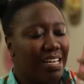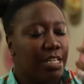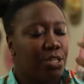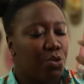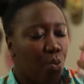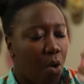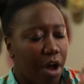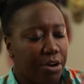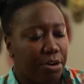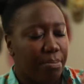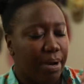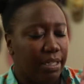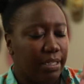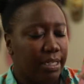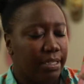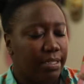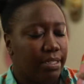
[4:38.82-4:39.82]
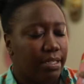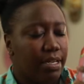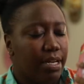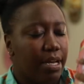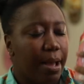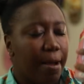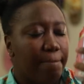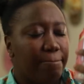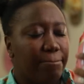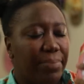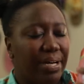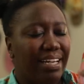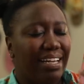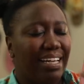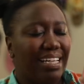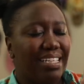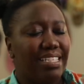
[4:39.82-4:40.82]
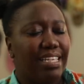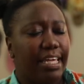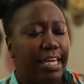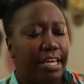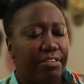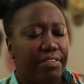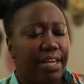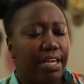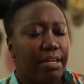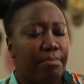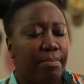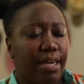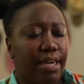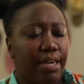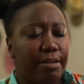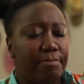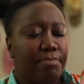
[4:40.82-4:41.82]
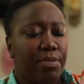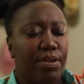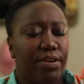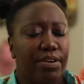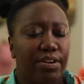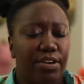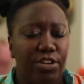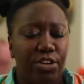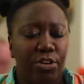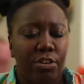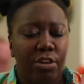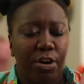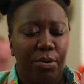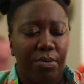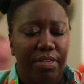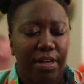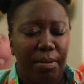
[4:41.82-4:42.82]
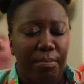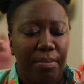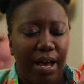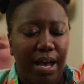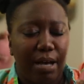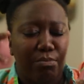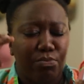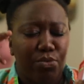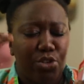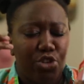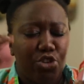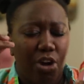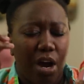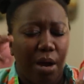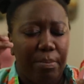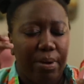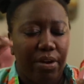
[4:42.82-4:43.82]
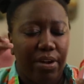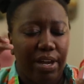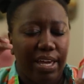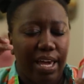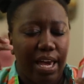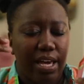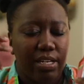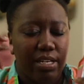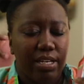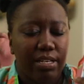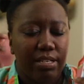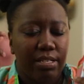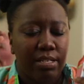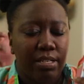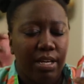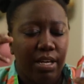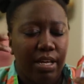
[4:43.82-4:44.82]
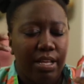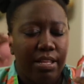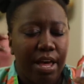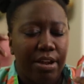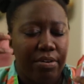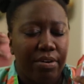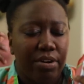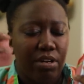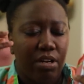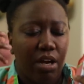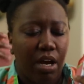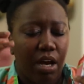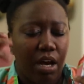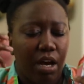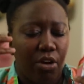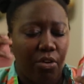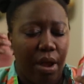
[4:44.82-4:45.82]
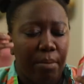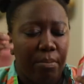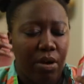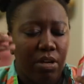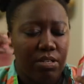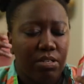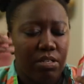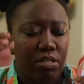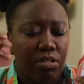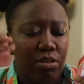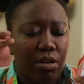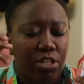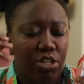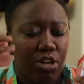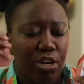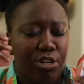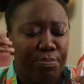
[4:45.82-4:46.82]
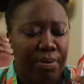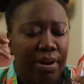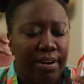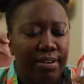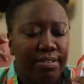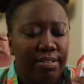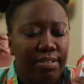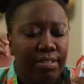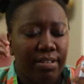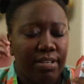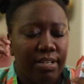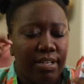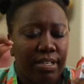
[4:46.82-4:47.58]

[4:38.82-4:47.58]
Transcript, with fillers: It's watermelon, but it's giving me, you know them um, strawberry candies that are in uh, grandma's church purse.